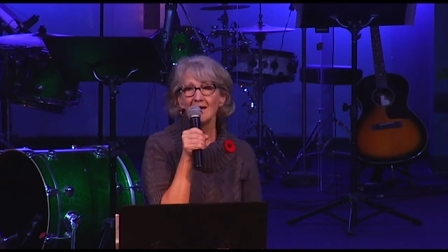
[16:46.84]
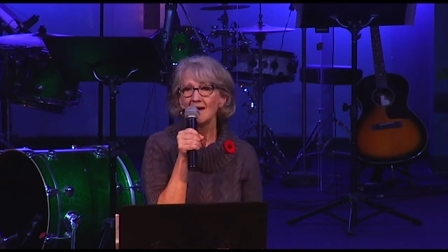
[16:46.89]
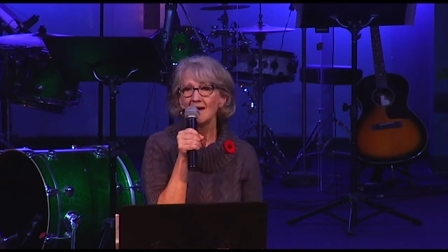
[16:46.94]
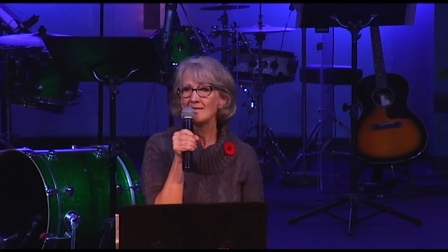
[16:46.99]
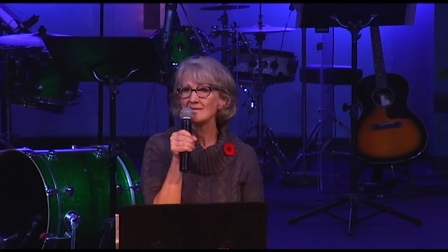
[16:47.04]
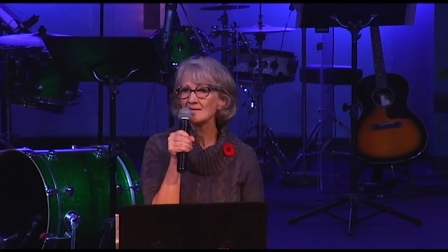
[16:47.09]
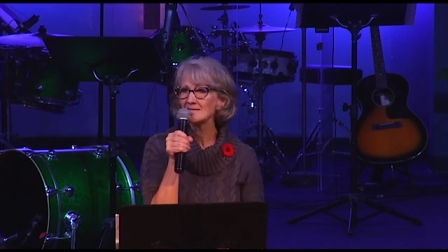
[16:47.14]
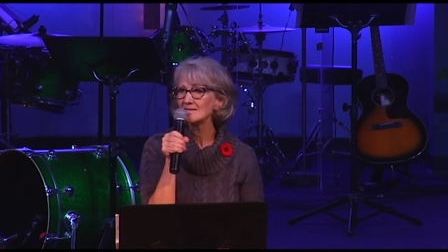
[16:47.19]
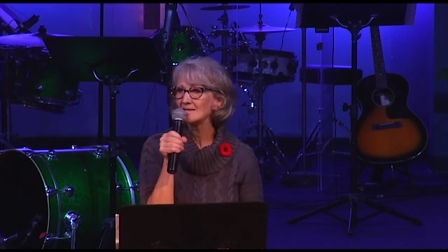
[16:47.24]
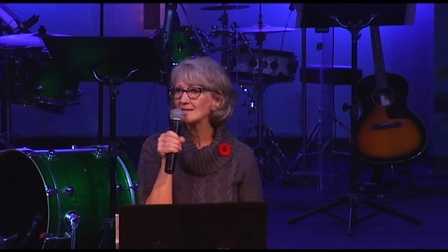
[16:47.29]

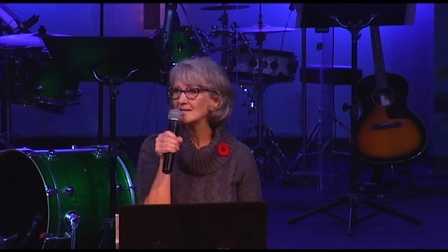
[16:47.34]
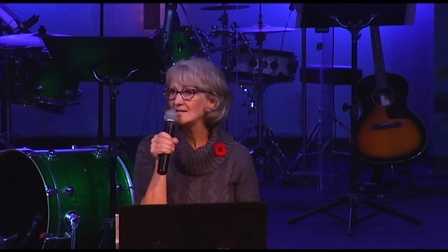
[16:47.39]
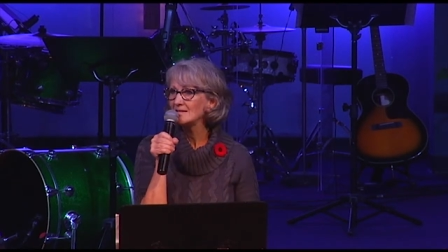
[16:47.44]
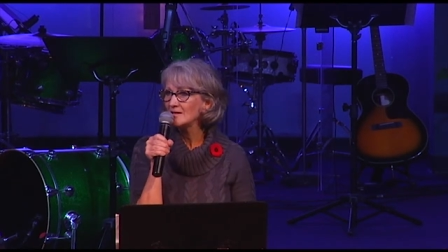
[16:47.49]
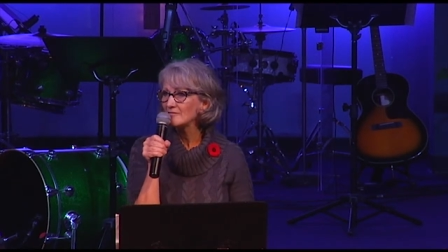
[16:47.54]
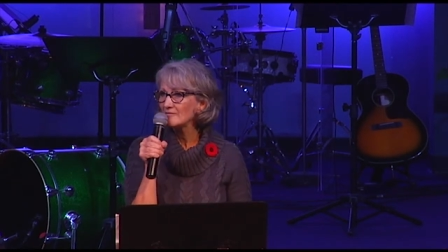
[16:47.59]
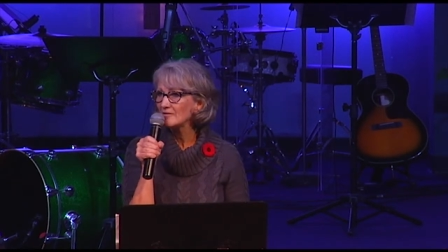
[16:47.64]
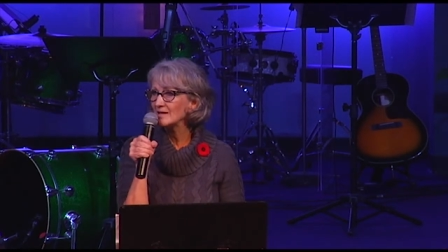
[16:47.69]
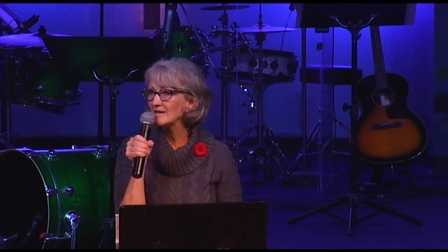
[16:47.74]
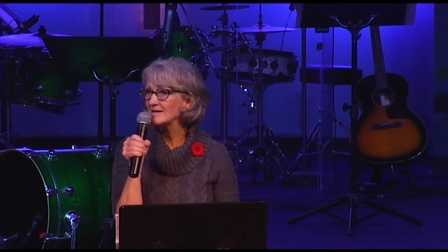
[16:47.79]
And the
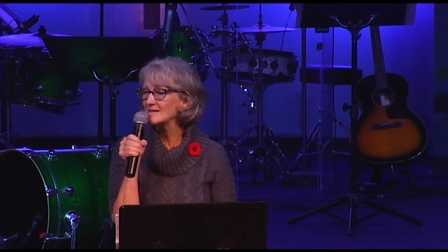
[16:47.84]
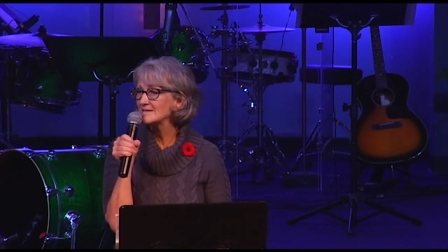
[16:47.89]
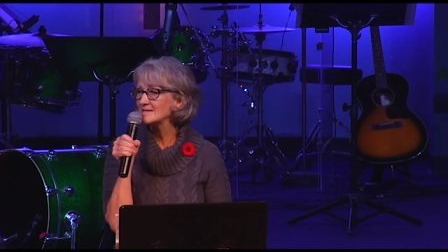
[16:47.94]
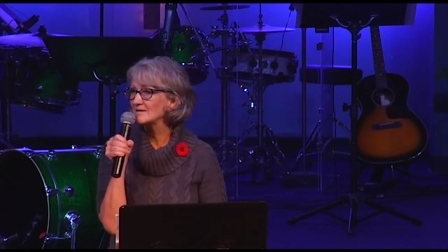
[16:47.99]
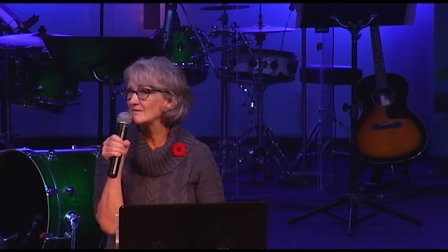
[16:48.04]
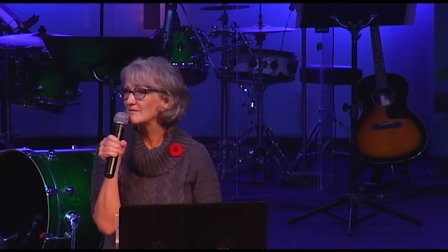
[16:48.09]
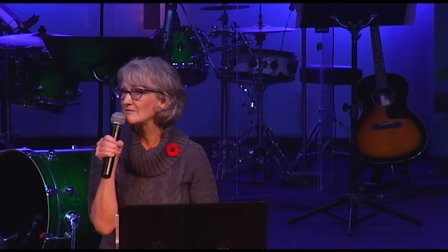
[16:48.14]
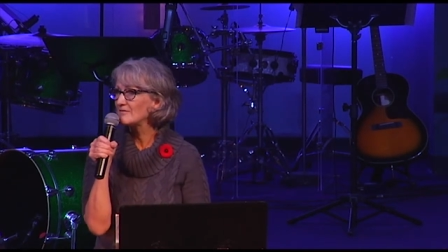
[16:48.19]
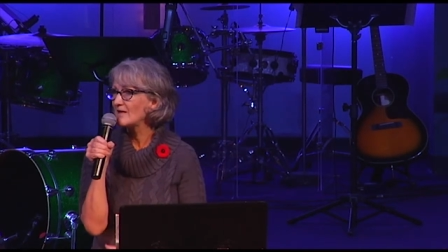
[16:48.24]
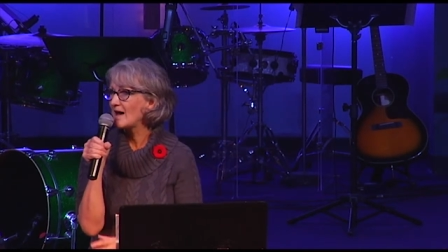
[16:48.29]
significance
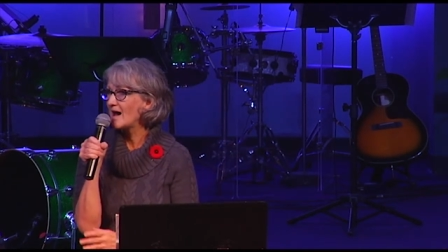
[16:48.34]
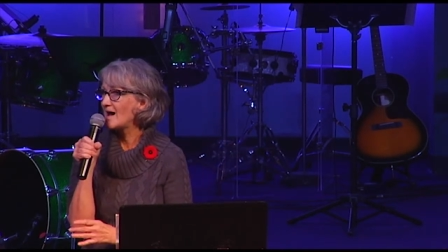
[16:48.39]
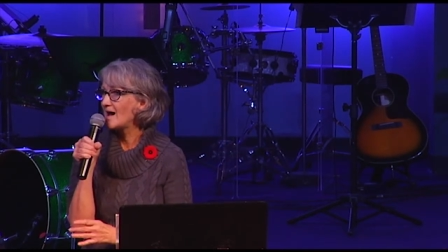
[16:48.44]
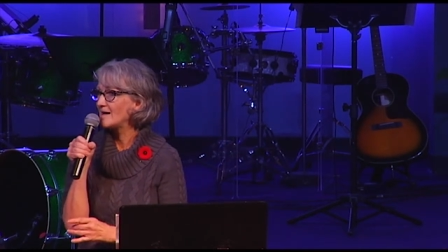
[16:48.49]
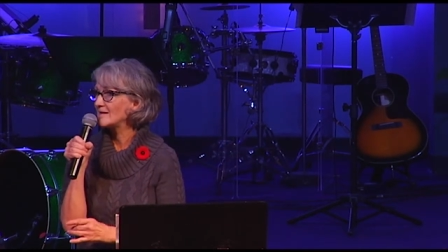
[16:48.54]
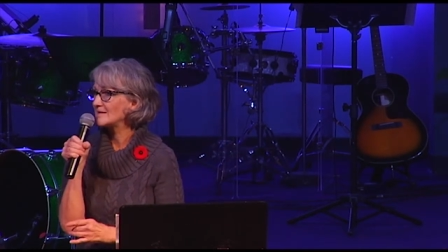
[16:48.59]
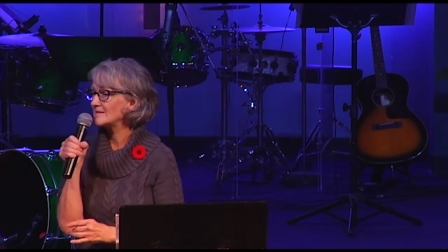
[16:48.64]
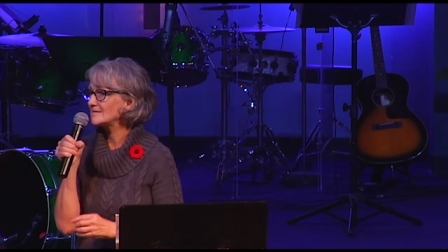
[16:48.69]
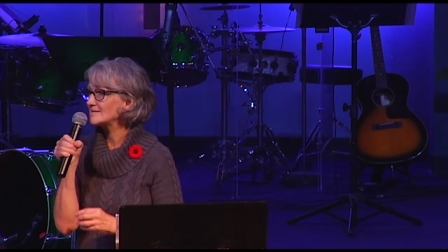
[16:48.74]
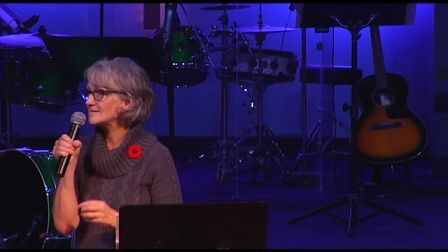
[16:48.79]
of
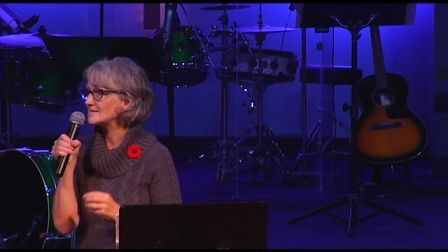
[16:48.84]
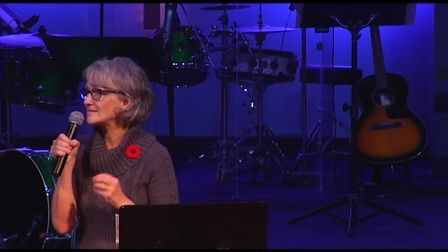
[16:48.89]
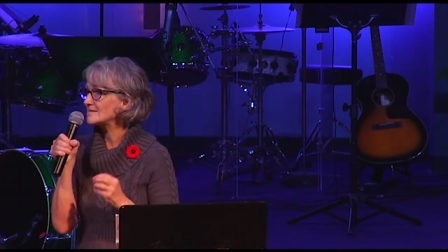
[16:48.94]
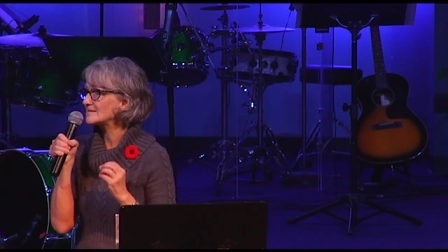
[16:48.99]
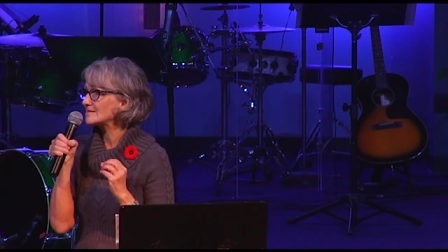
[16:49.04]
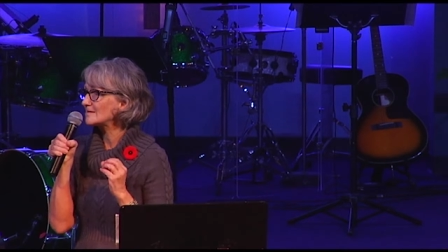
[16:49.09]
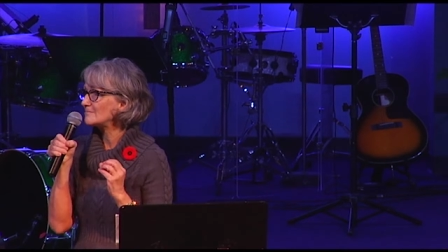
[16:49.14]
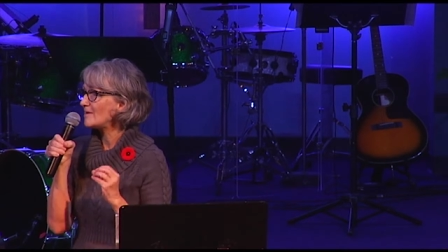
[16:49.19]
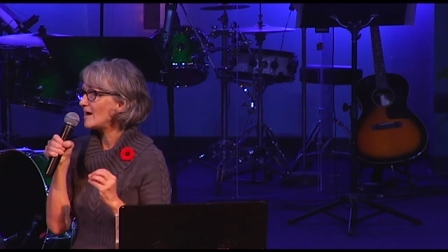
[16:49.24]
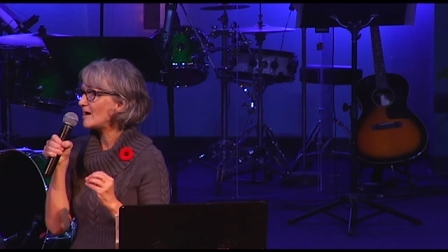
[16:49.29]
that is the
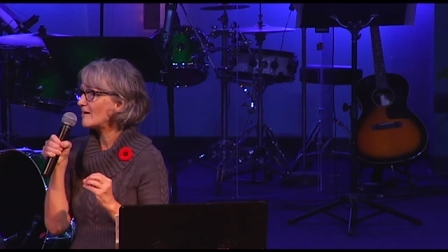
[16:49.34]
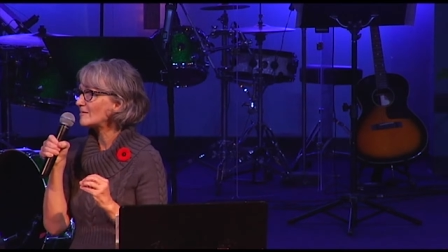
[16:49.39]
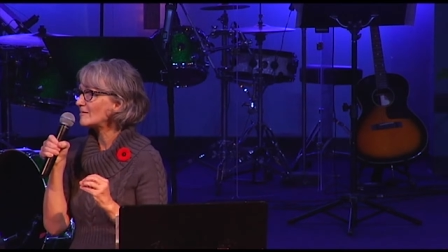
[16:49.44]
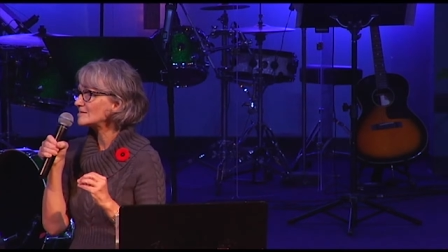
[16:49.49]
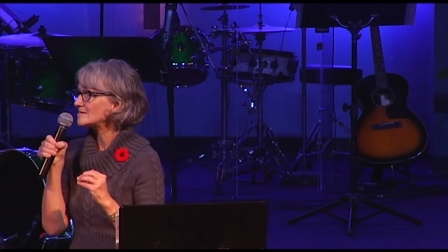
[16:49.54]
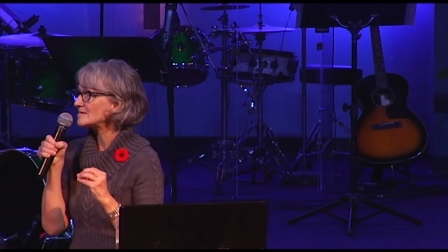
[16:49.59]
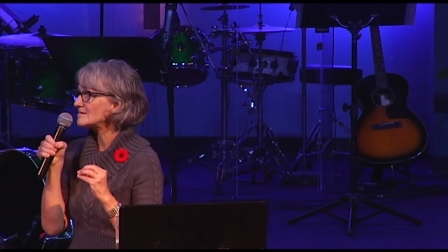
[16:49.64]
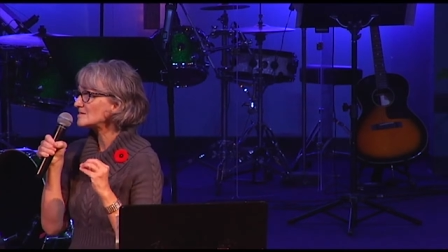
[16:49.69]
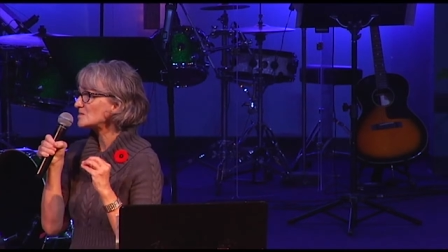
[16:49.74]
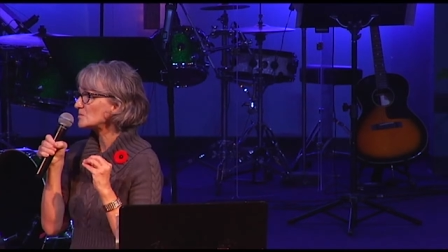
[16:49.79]

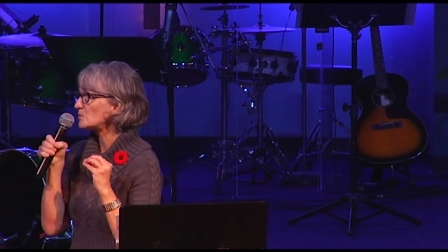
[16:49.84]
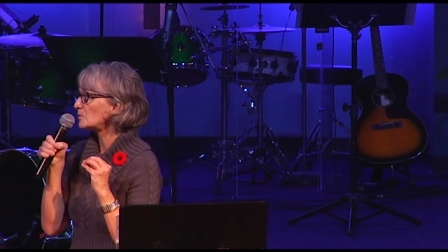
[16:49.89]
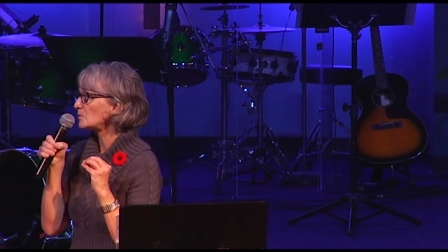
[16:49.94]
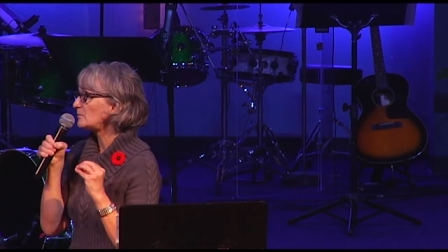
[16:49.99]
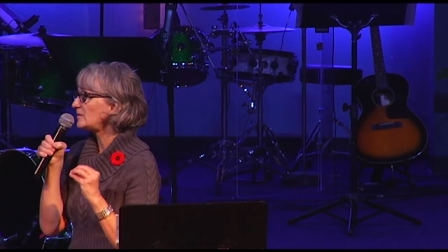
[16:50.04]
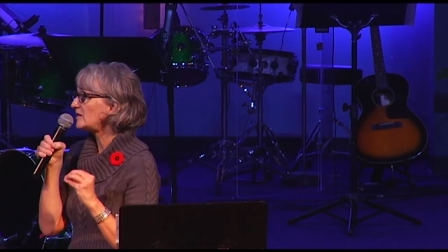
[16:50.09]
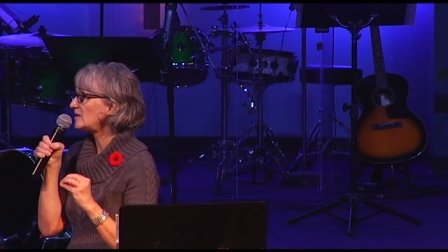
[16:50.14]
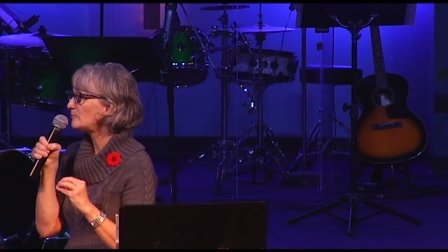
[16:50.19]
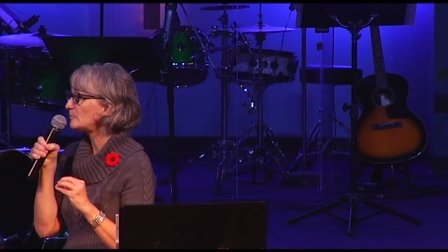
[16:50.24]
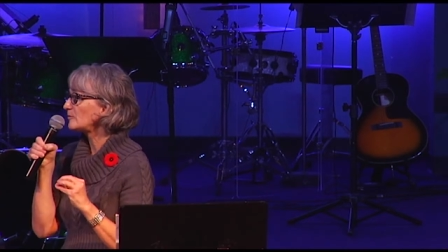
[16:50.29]
Samaritans were
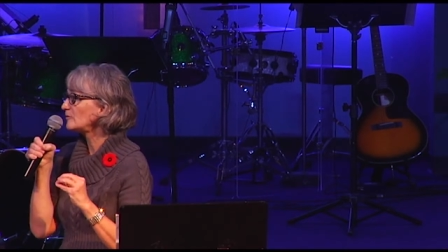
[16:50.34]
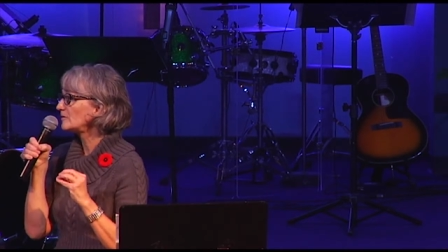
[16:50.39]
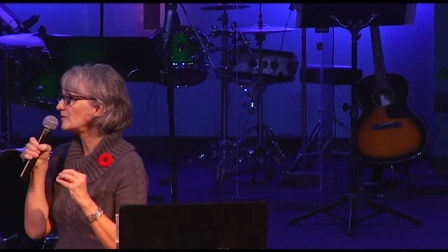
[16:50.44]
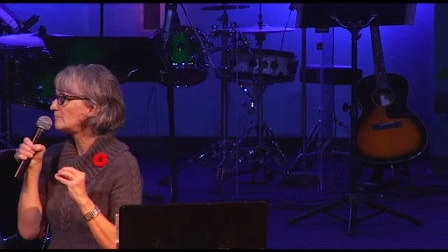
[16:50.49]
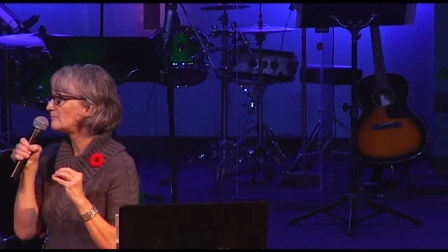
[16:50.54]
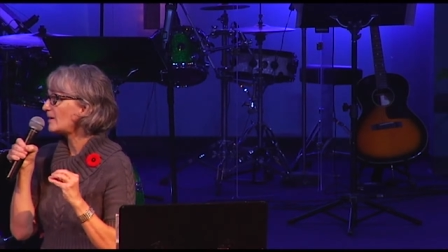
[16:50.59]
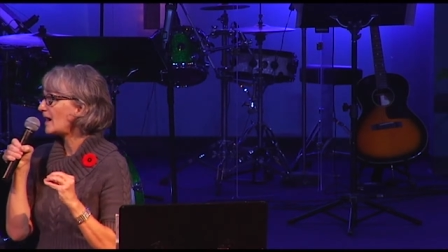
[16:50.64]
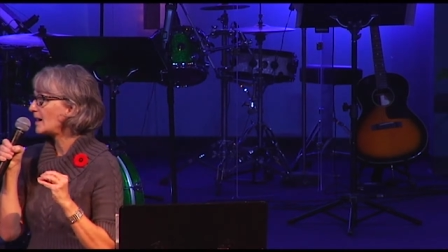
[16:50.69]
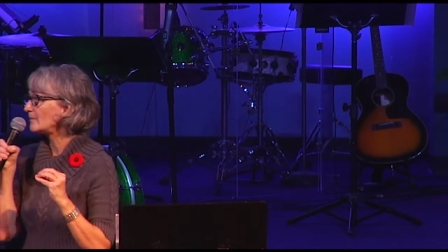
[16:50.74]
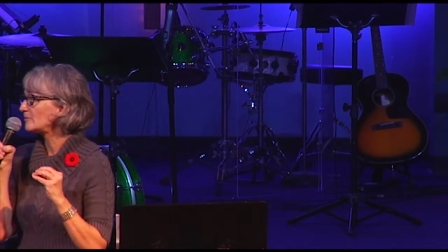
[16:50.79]
people in
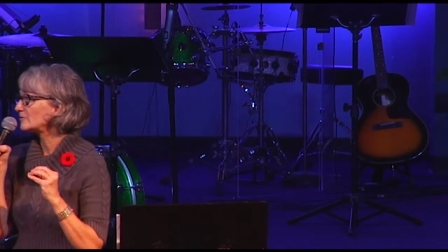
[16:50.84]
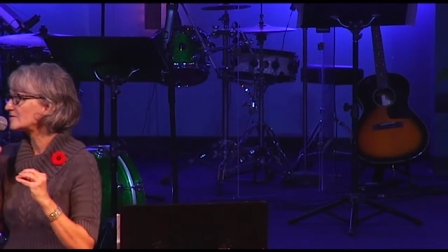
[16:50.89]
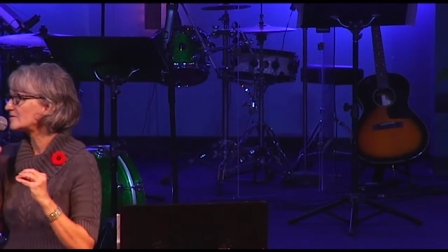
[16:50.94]
Bible